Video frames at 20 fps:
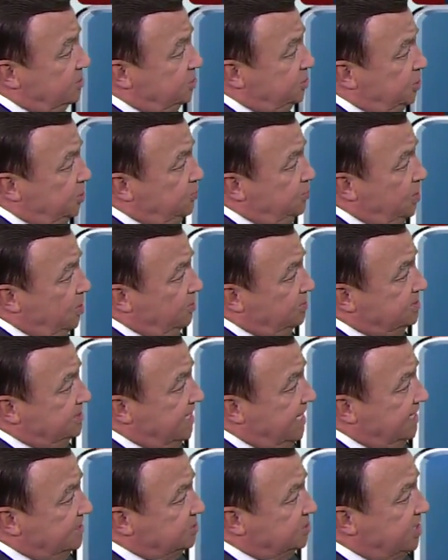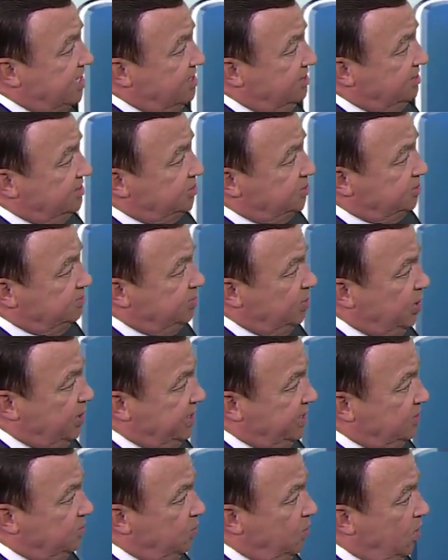Juneau in Dodge County,
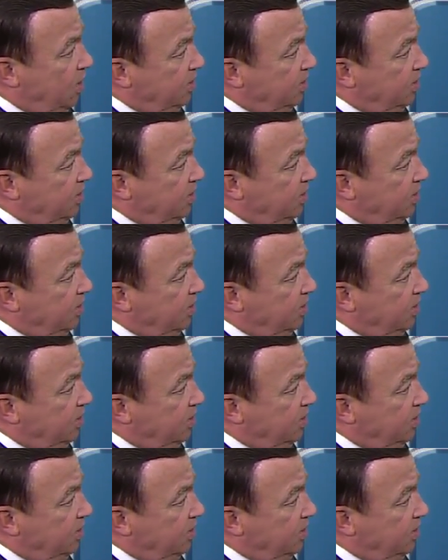Sheboygan,